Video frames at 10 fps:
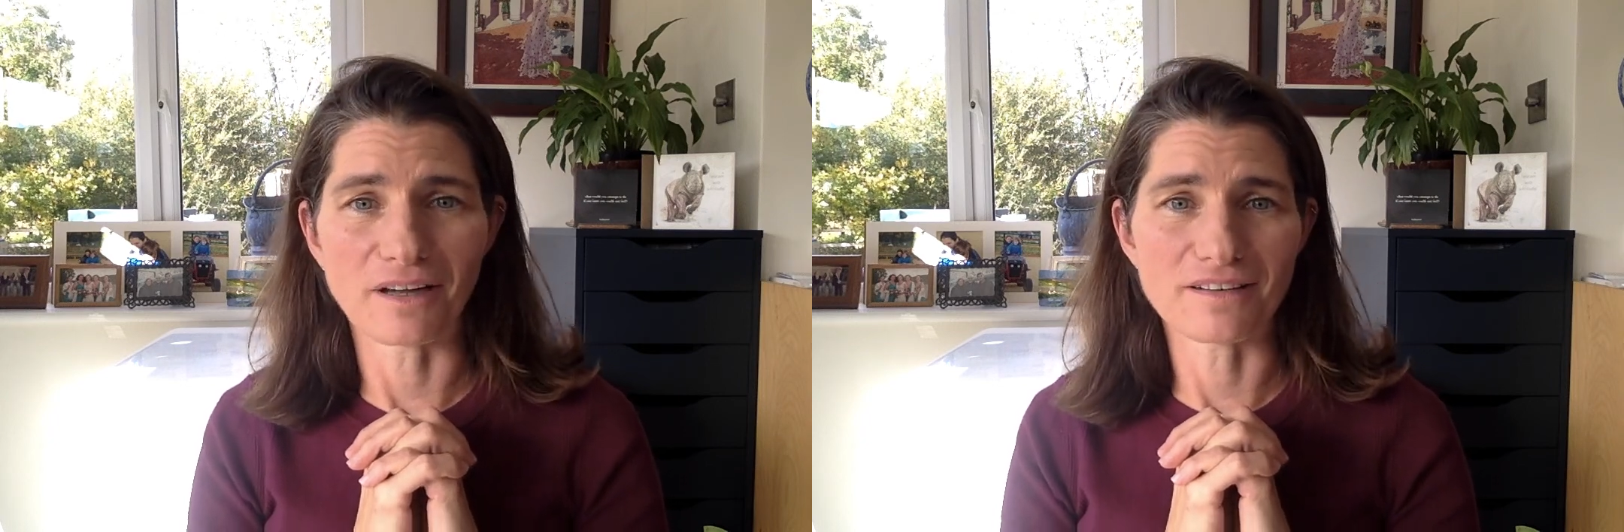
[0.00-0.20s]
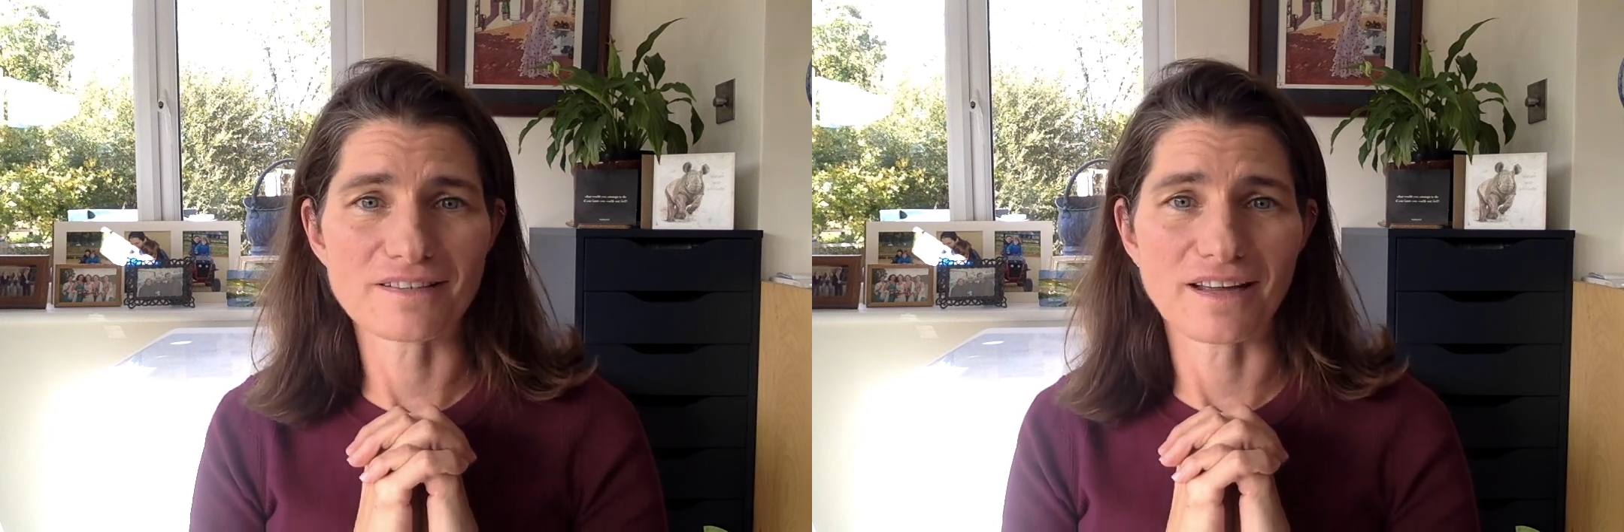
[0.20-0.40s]

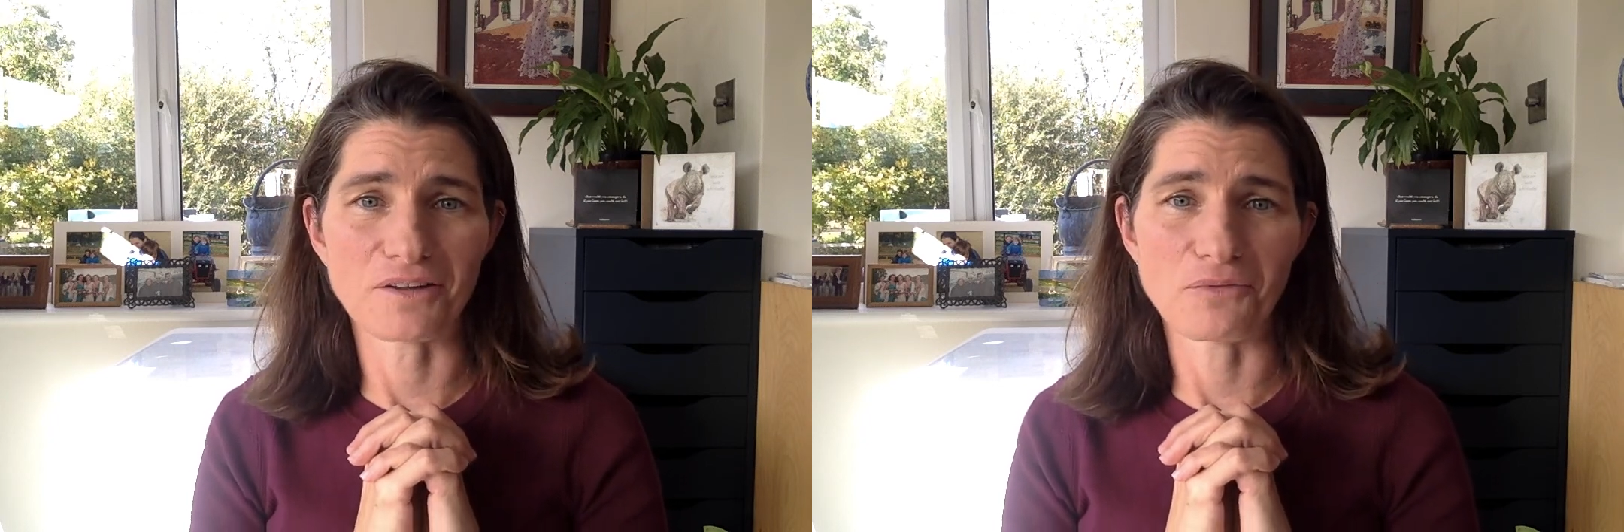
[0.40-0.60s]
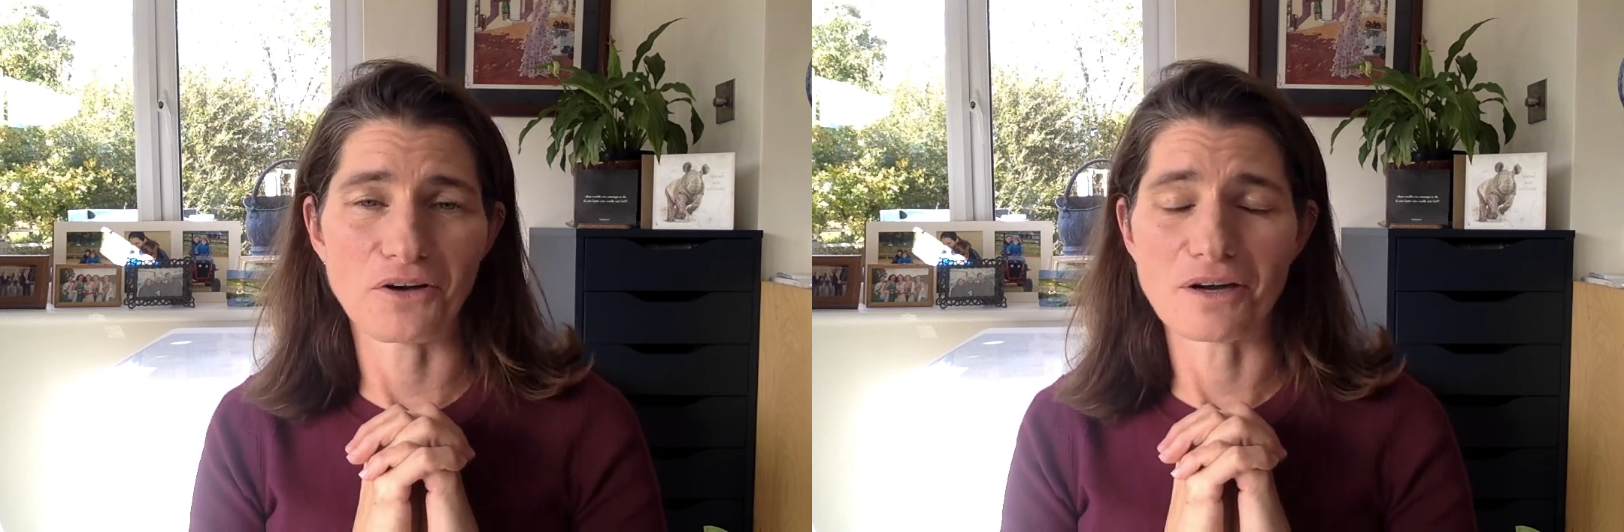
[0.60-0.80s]
understand
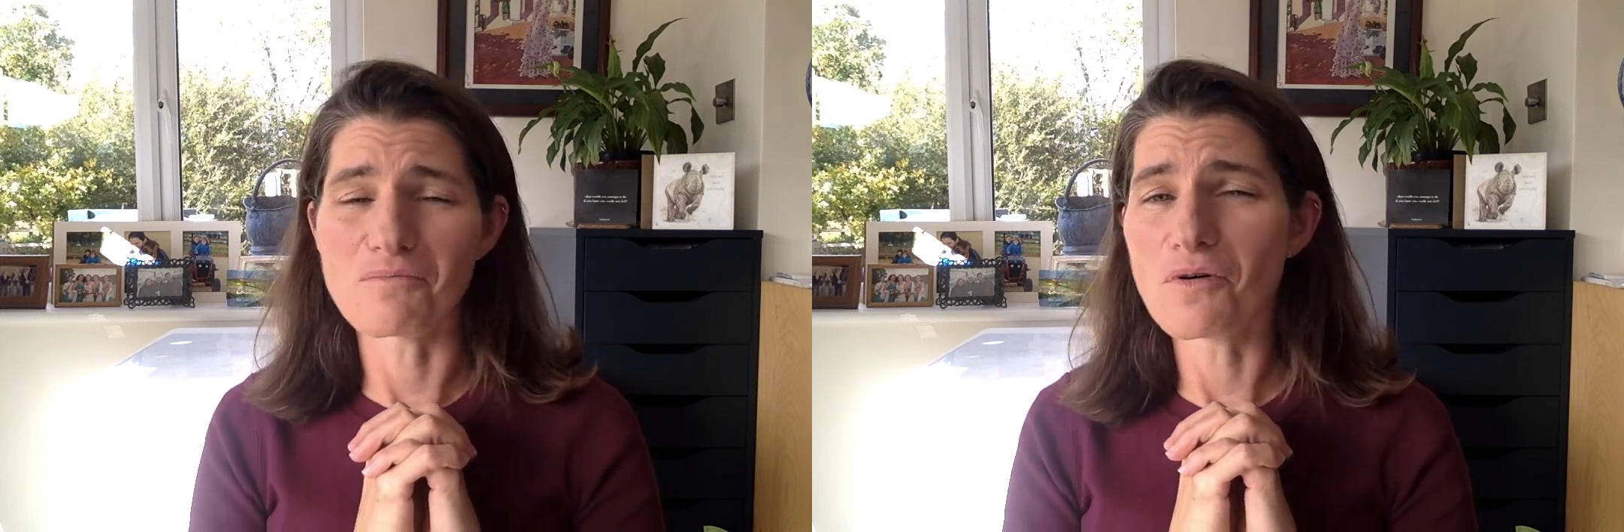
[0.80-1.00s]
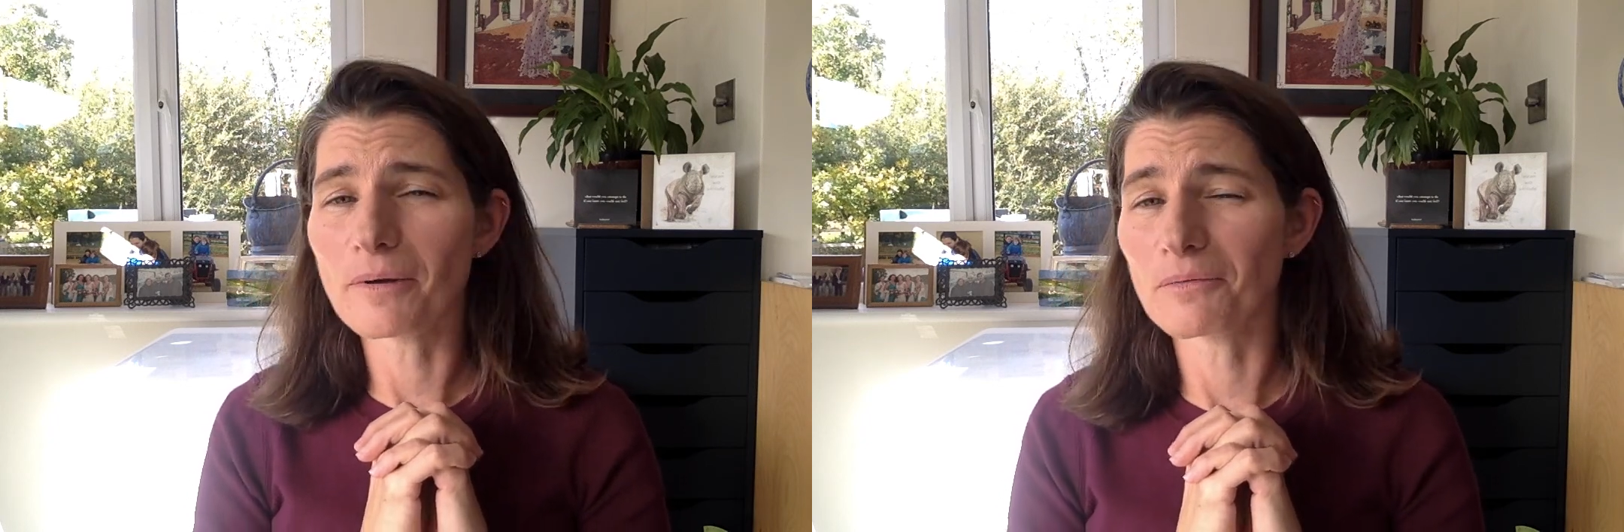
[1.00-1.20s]
the work and
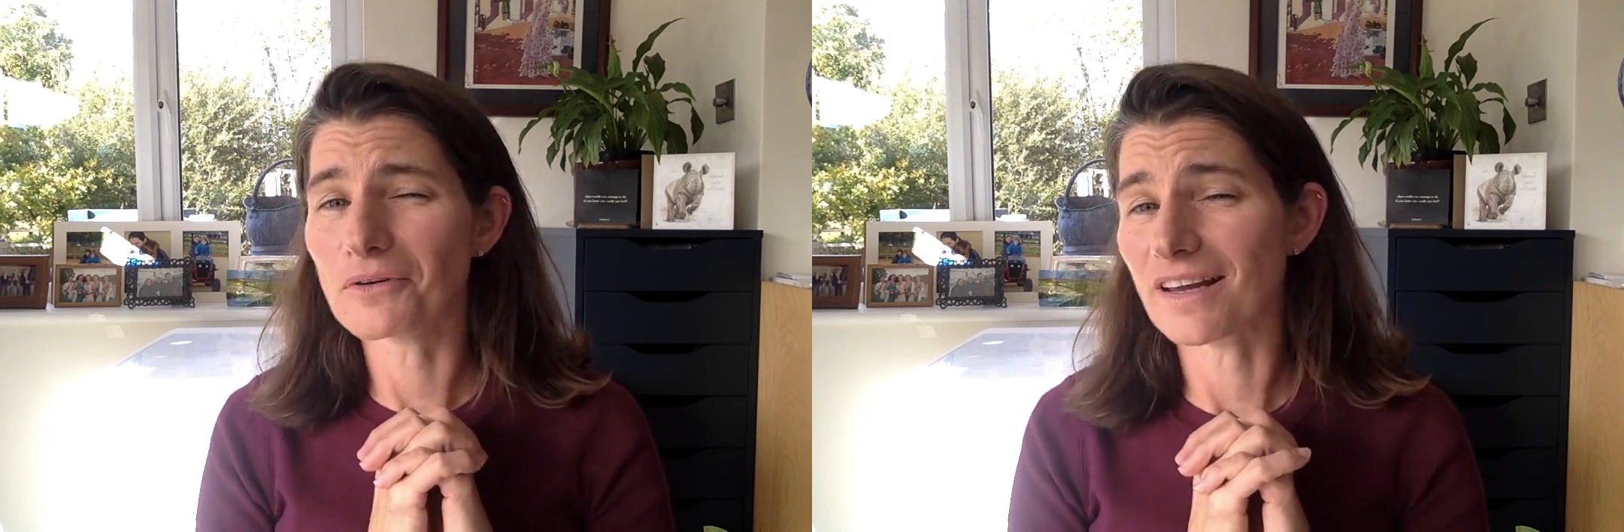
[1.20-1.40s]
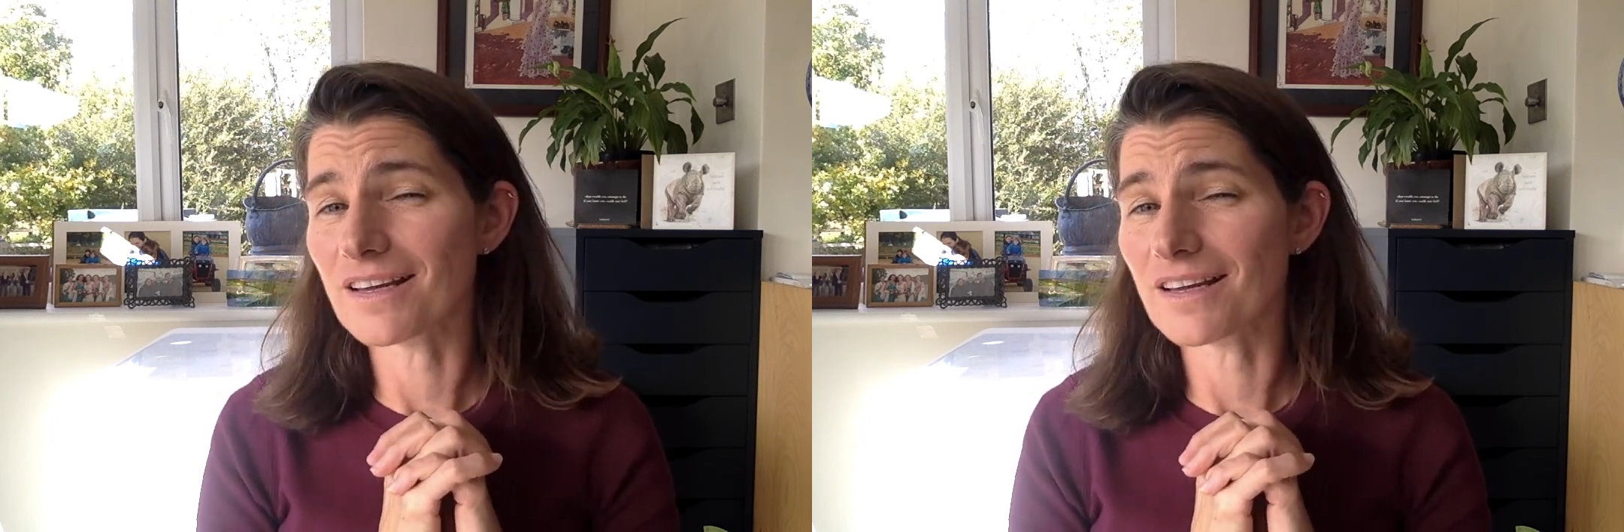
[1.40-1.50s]
more people get